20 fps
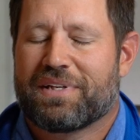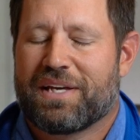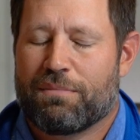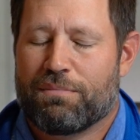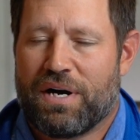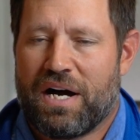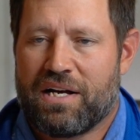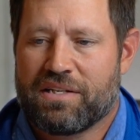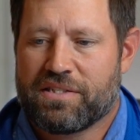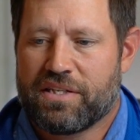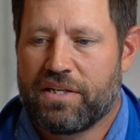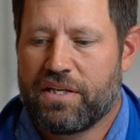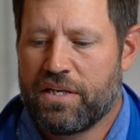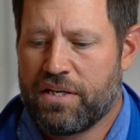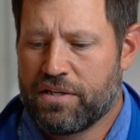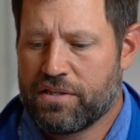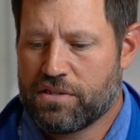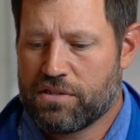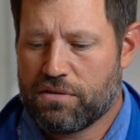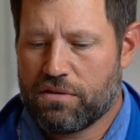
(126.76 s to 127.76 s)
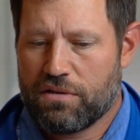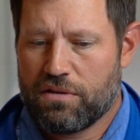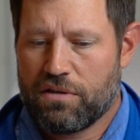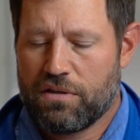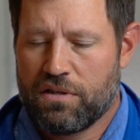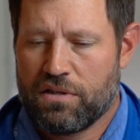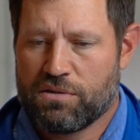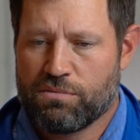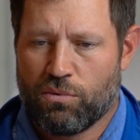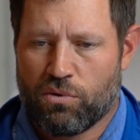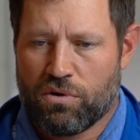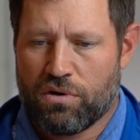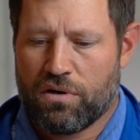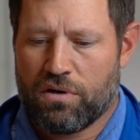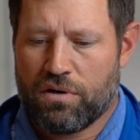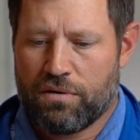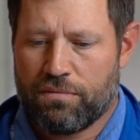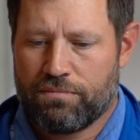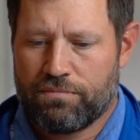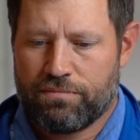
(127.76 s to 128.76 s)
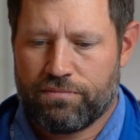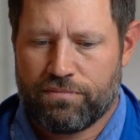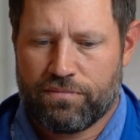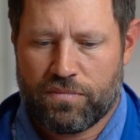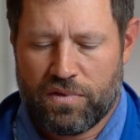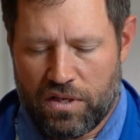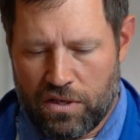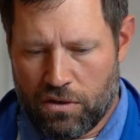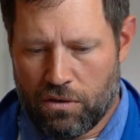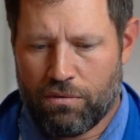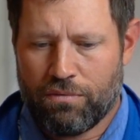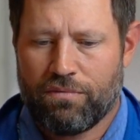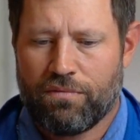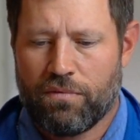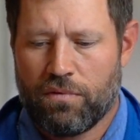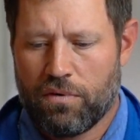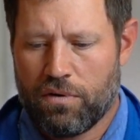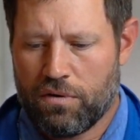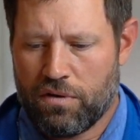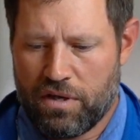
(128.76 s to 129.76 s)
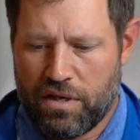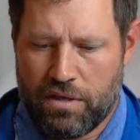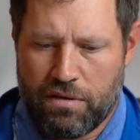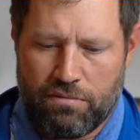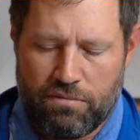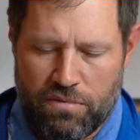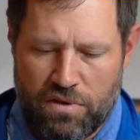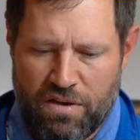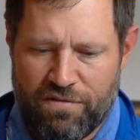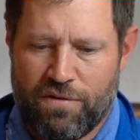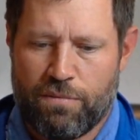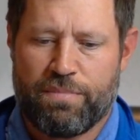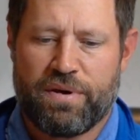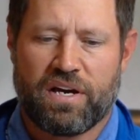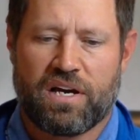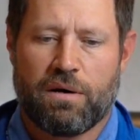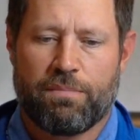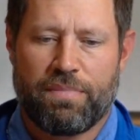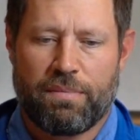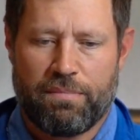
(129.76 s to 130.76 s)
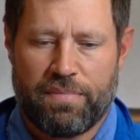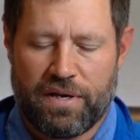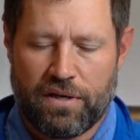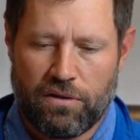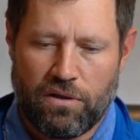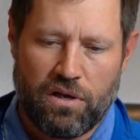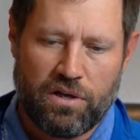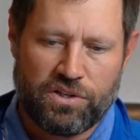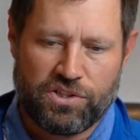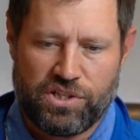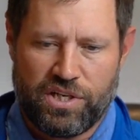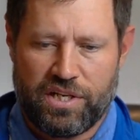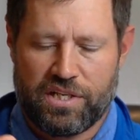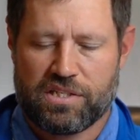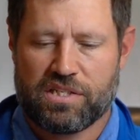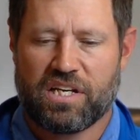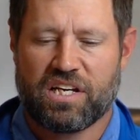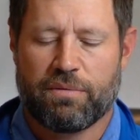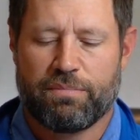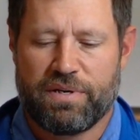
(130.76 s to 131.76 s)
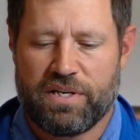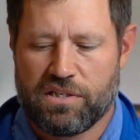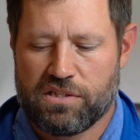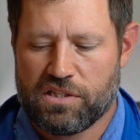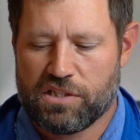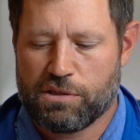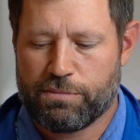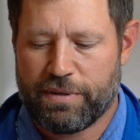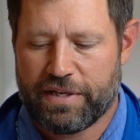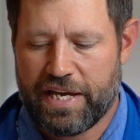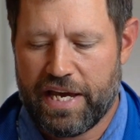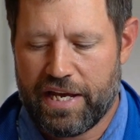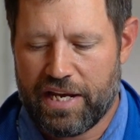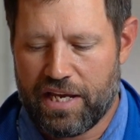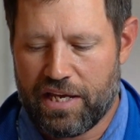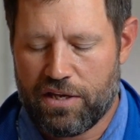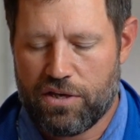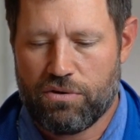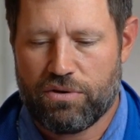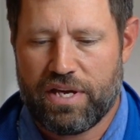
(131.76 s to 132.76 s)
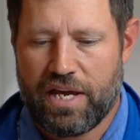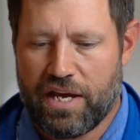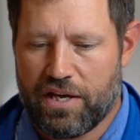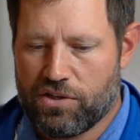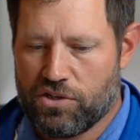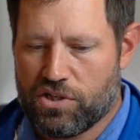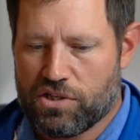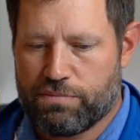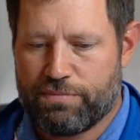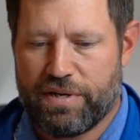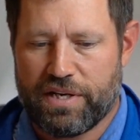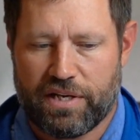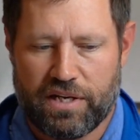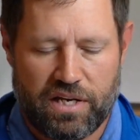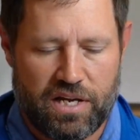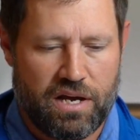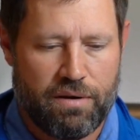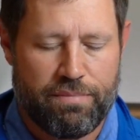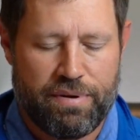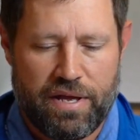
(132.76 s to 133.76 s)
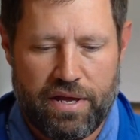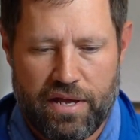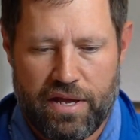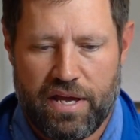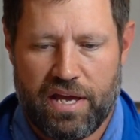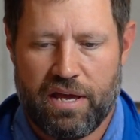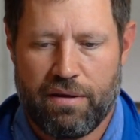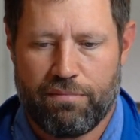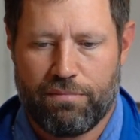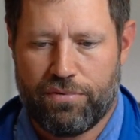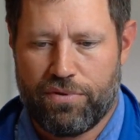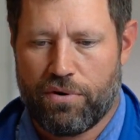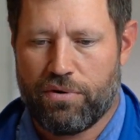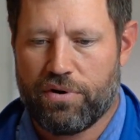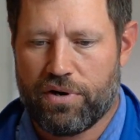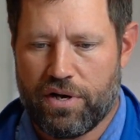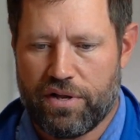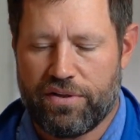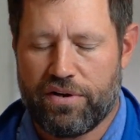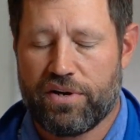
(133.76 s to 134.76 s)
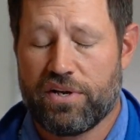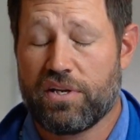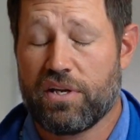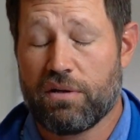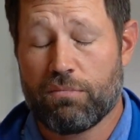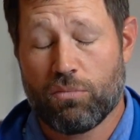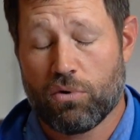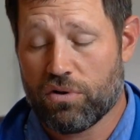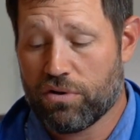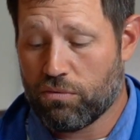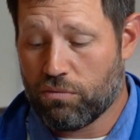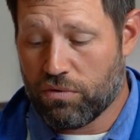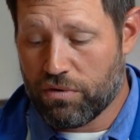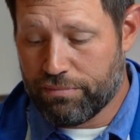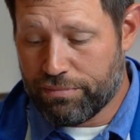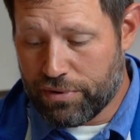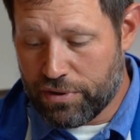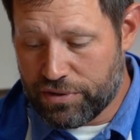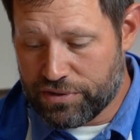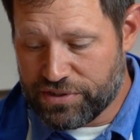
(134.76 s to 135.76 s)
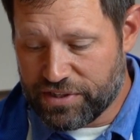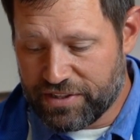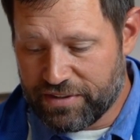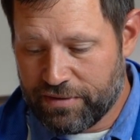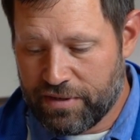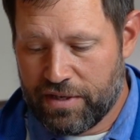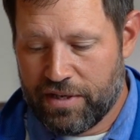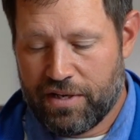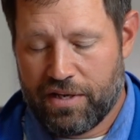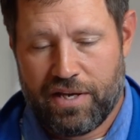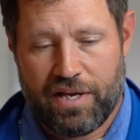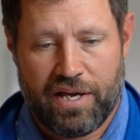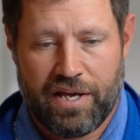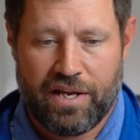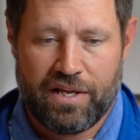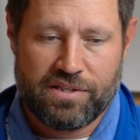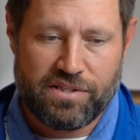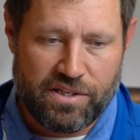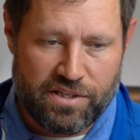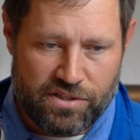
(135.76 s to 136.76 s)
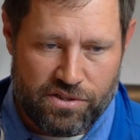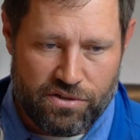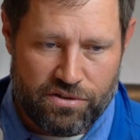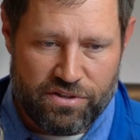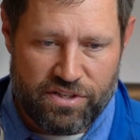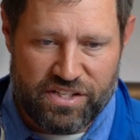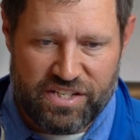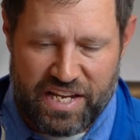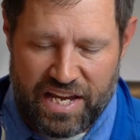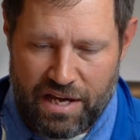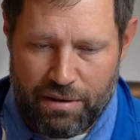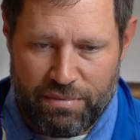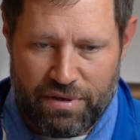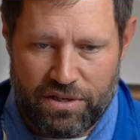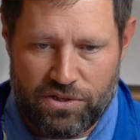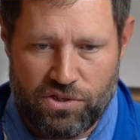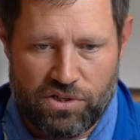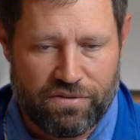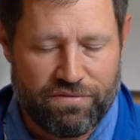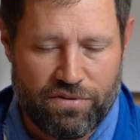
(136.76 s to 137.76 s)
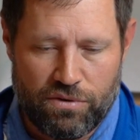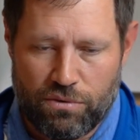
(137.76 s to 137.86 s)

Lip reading: composite is more, you know, if you pick up a big long sheet, it's like a piece of spaghetti. You can't just pick it up and throw it on there. You need more than one person. And it's easier to damage if